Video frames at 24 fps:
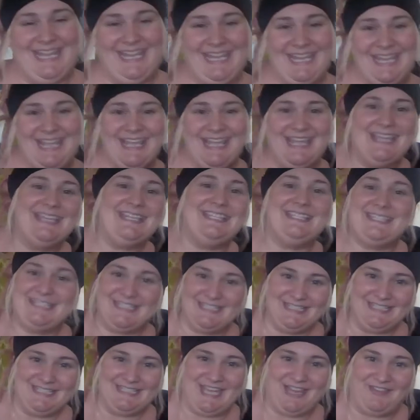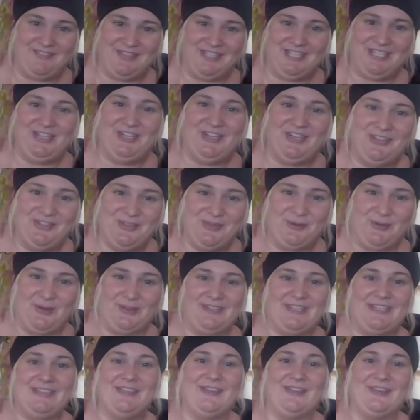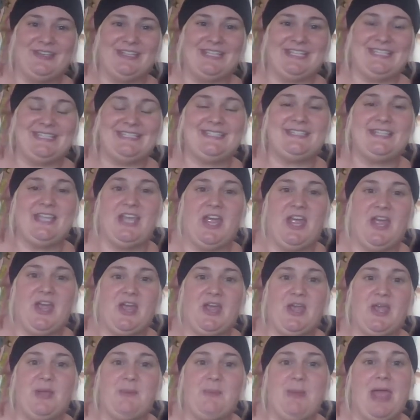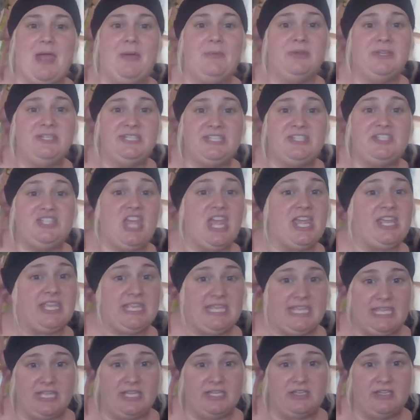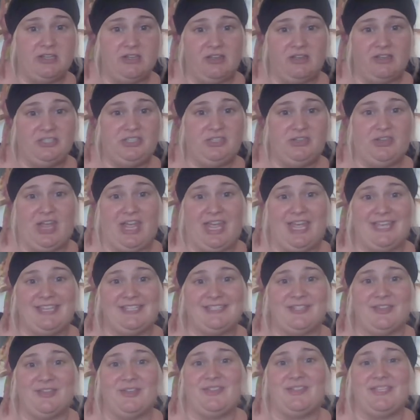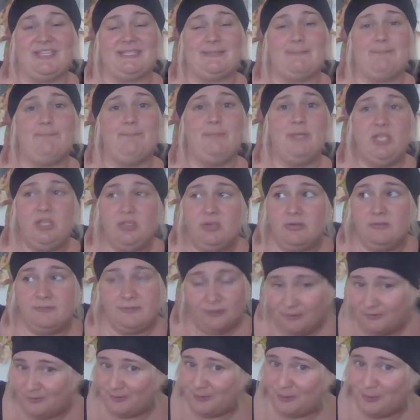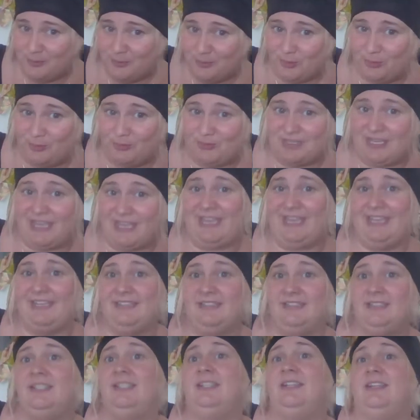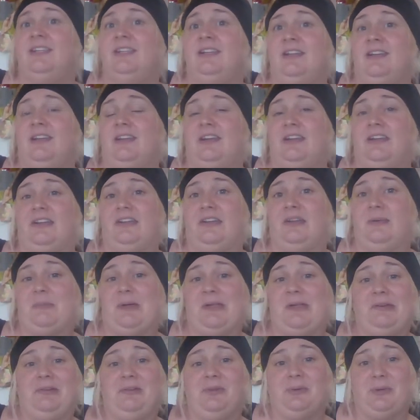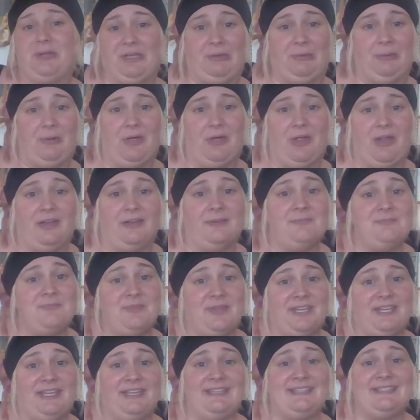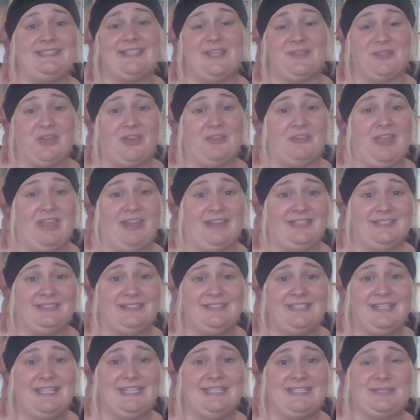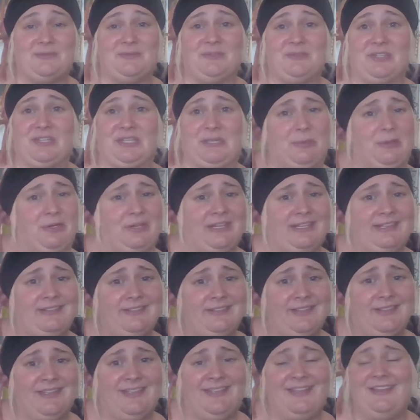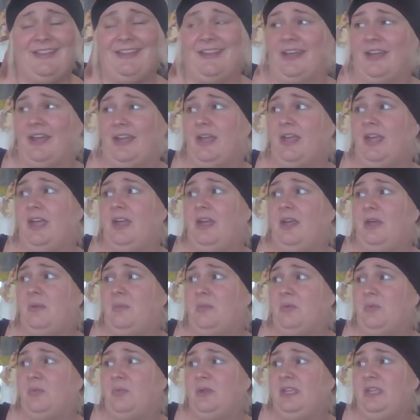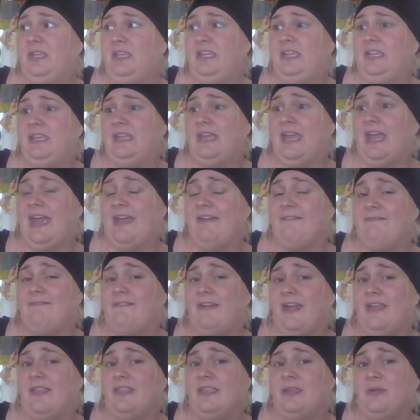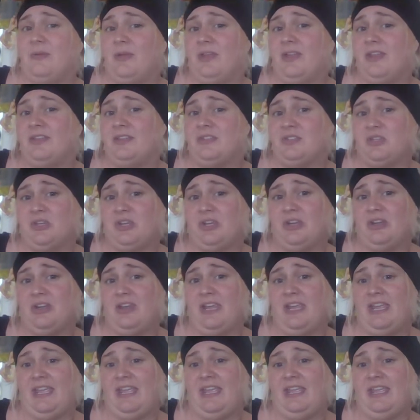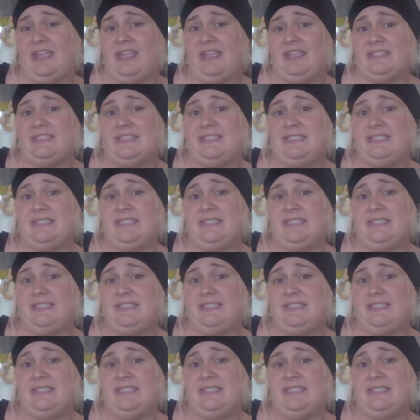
Hey guys, Taven here at the Quirky Lotus. Um, I wanted to check in on you guys on this beautiful full moon day. Um, I don't know where you are, but in South Carolina, it's really pretty. Um, we have finally went under a